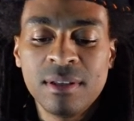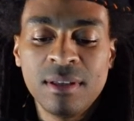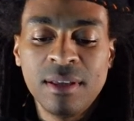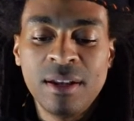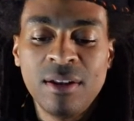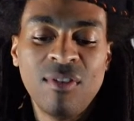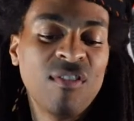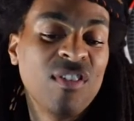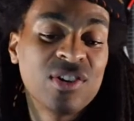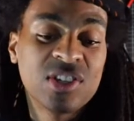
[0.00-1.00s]
in a very,
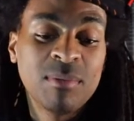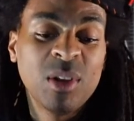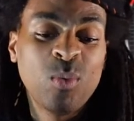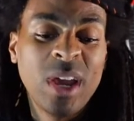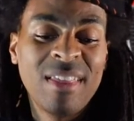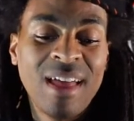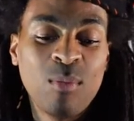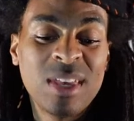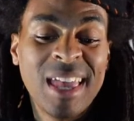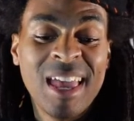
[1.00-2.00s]
very similar way that
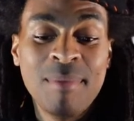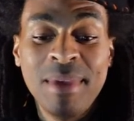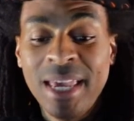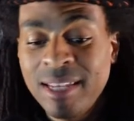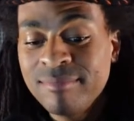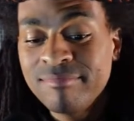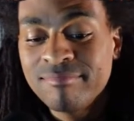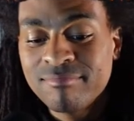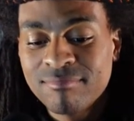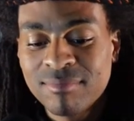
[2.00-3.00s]
we came in.
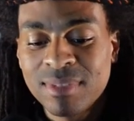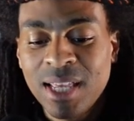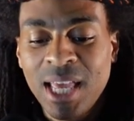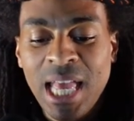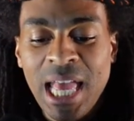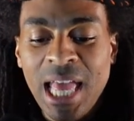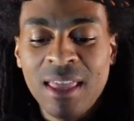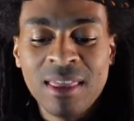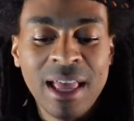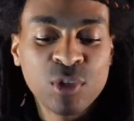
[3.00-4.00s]

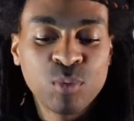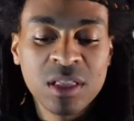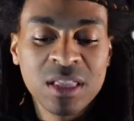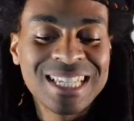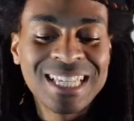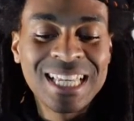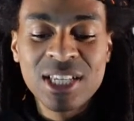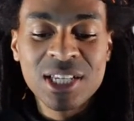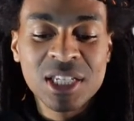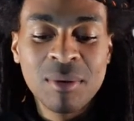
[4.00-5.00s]
And that's with listening
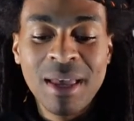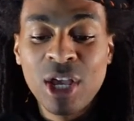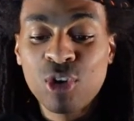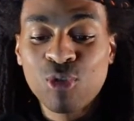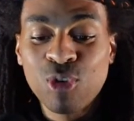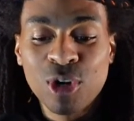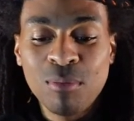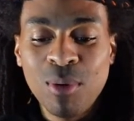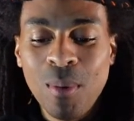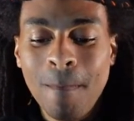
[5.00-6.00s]
to some
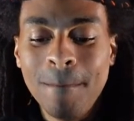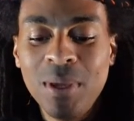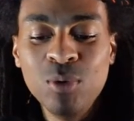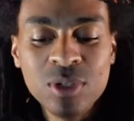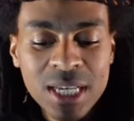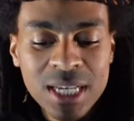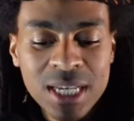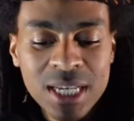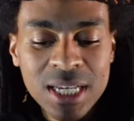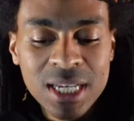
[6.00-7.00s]
incredible music,
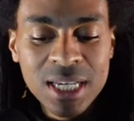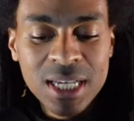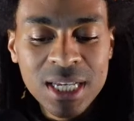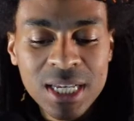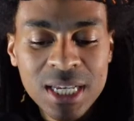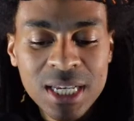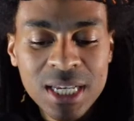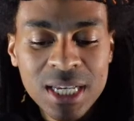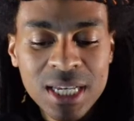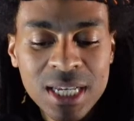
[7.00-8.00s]

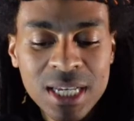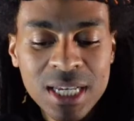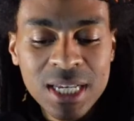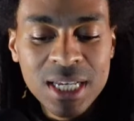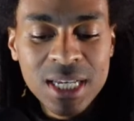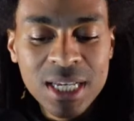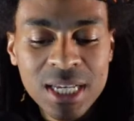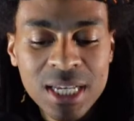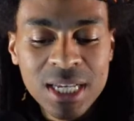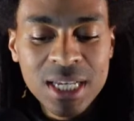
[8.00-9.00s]
because we
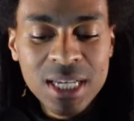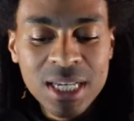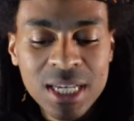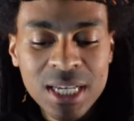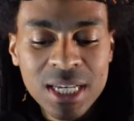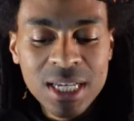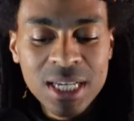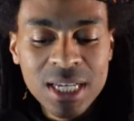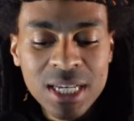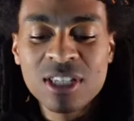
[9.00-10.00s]
like it, because
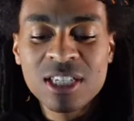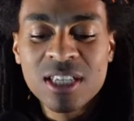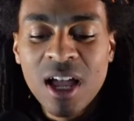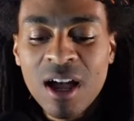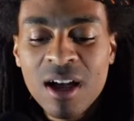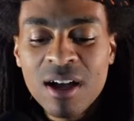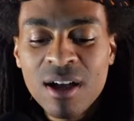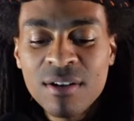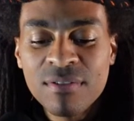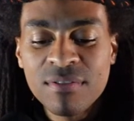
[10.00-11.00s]
it's good
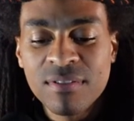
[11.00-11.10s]
stuff,